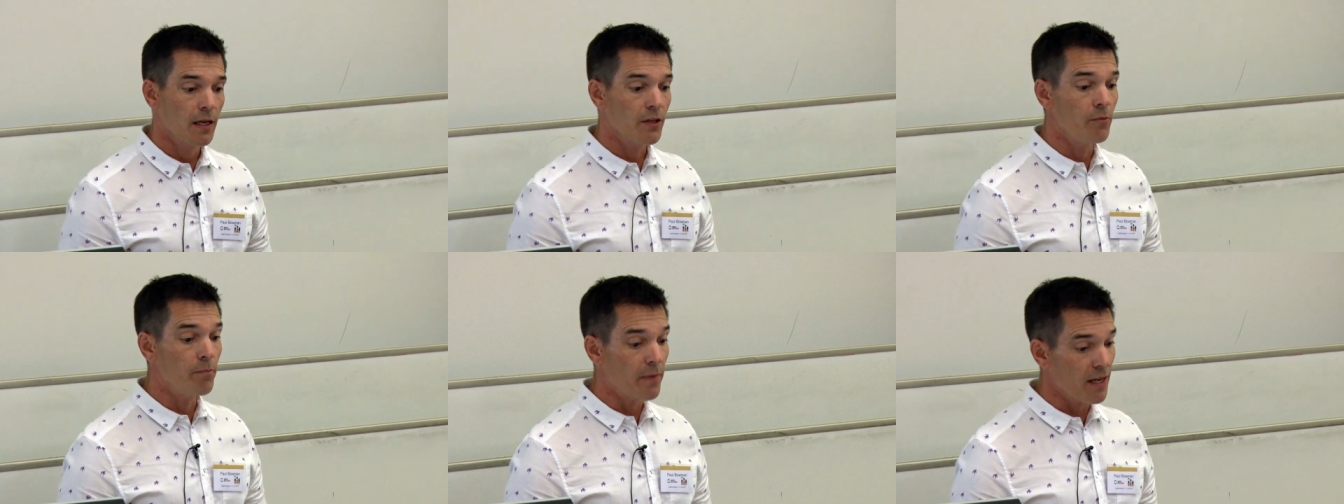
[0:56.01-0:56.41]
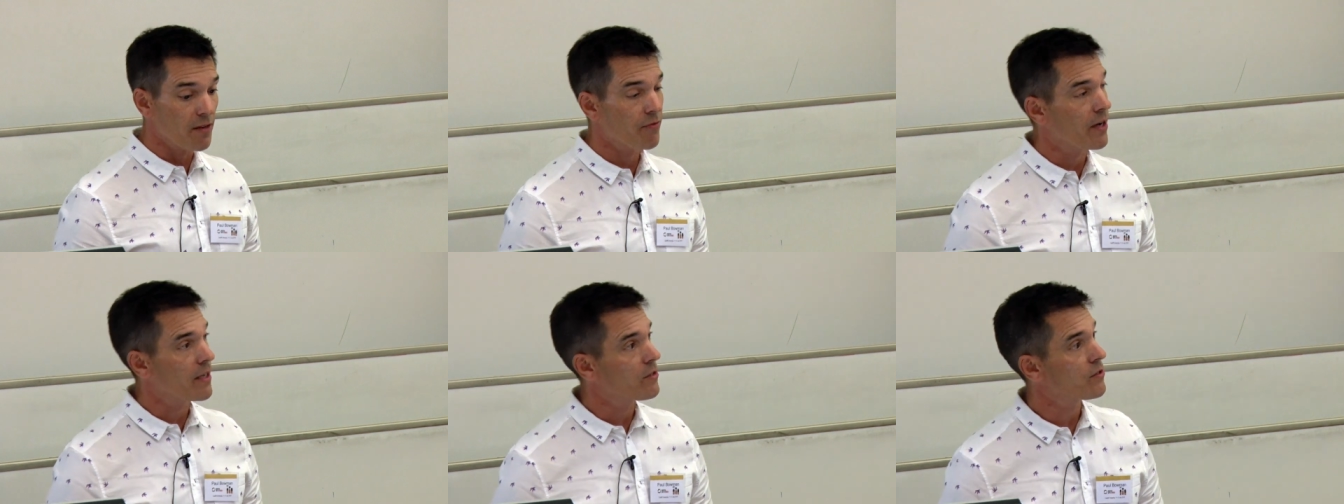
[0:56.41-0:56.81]
you may
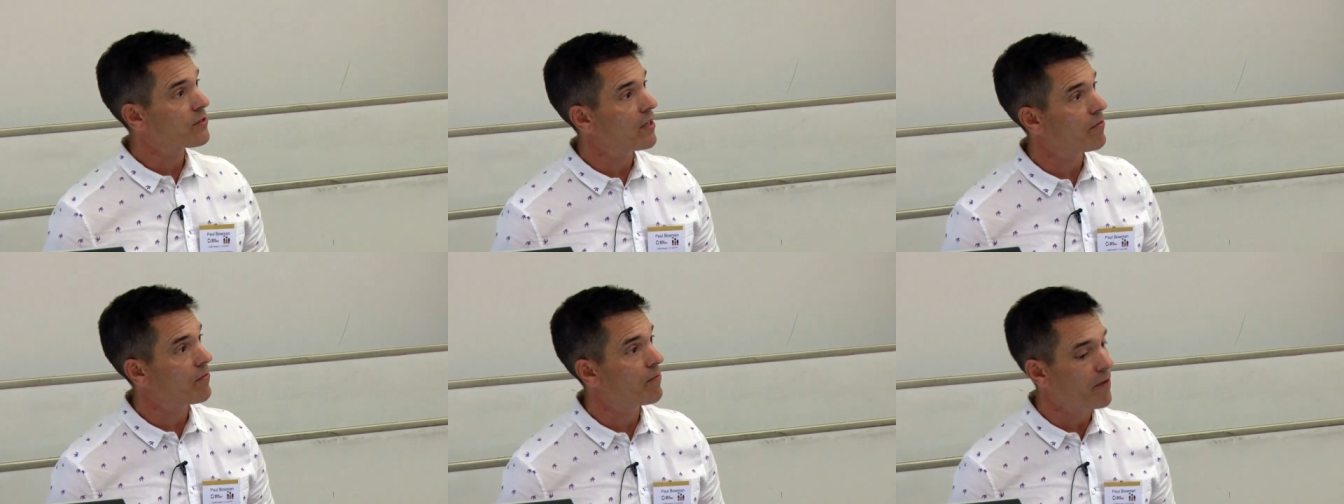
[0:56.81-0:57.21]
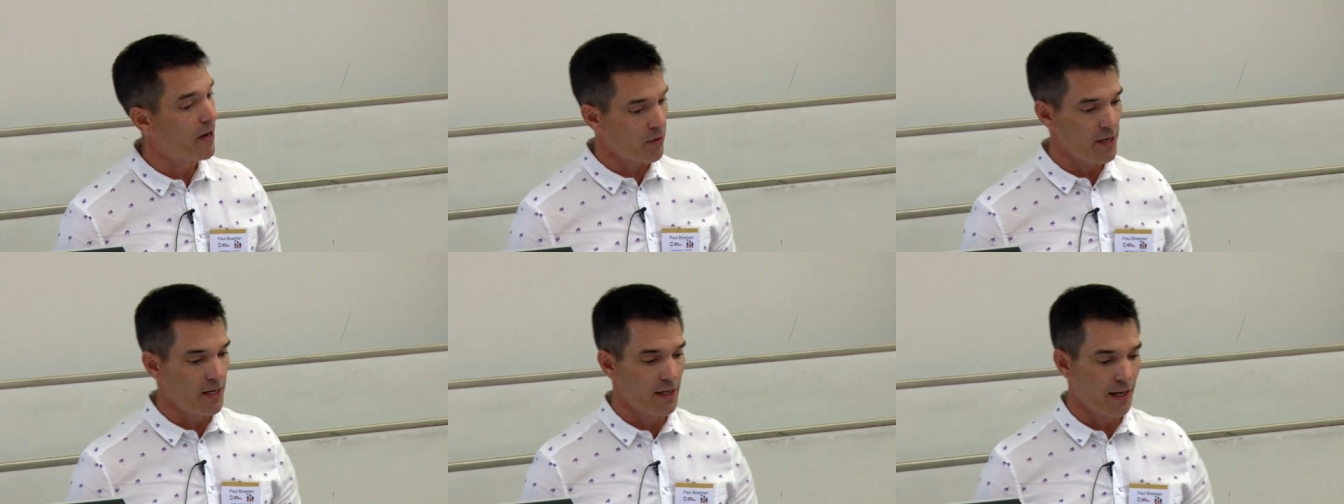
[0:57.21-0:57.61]
find yourself
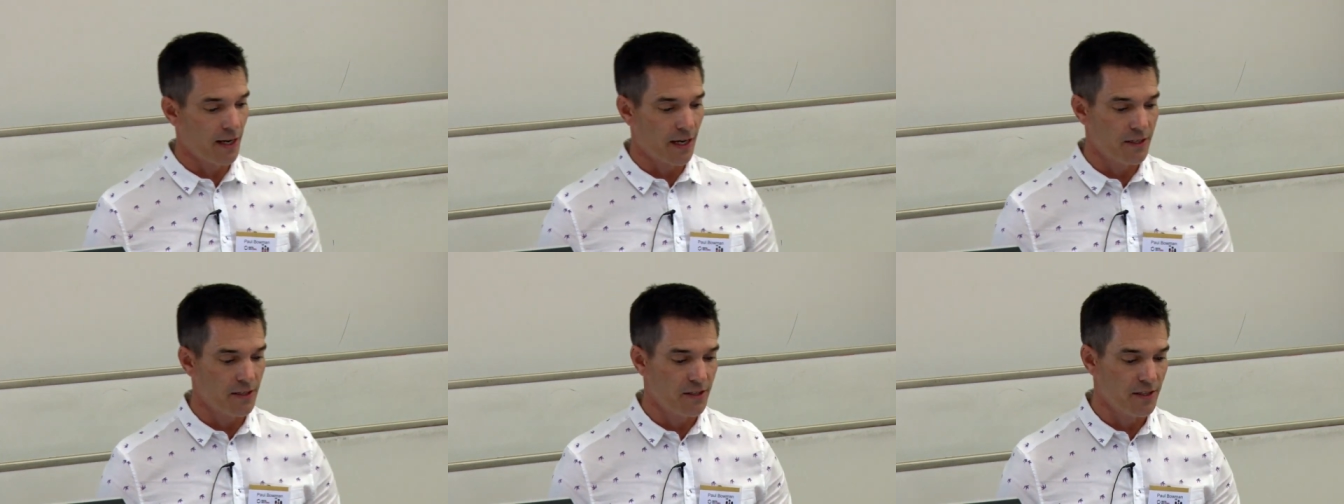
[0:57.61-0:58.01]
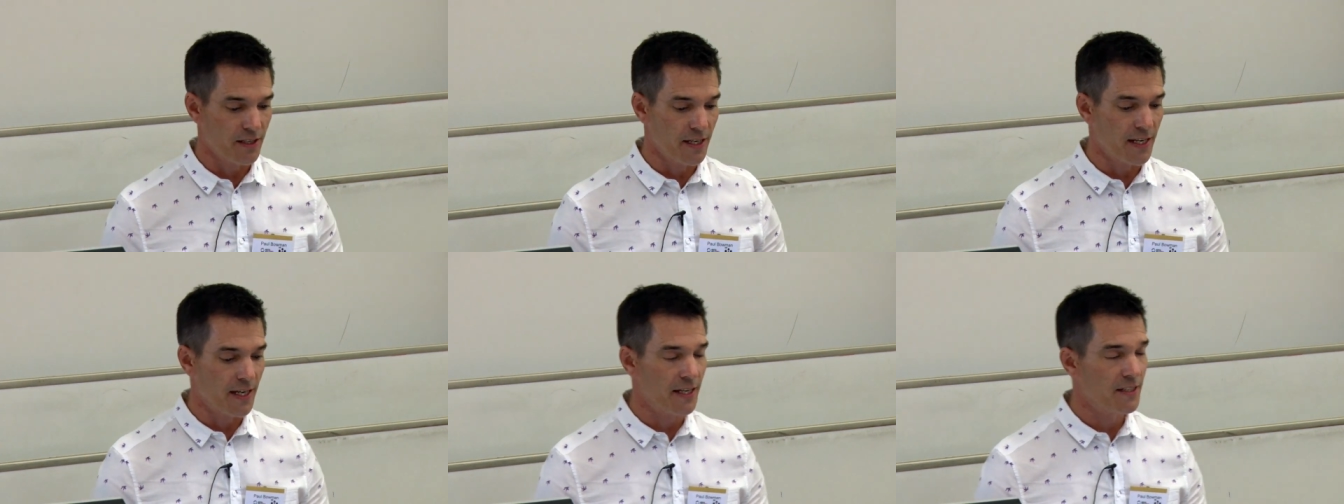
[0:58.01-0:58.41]
very inclined to
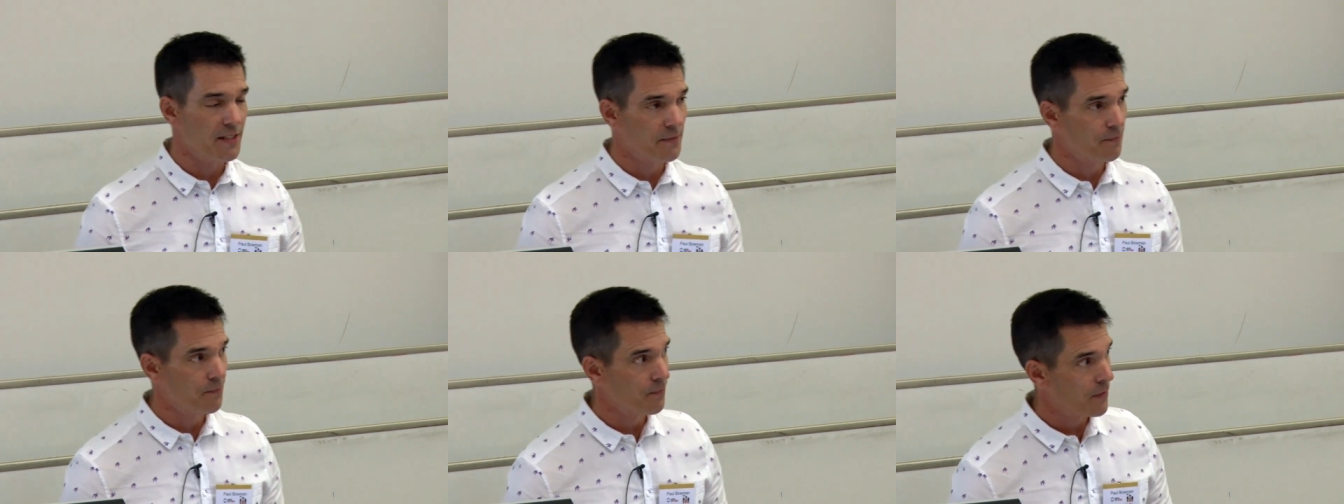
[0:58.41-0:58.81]
say yes.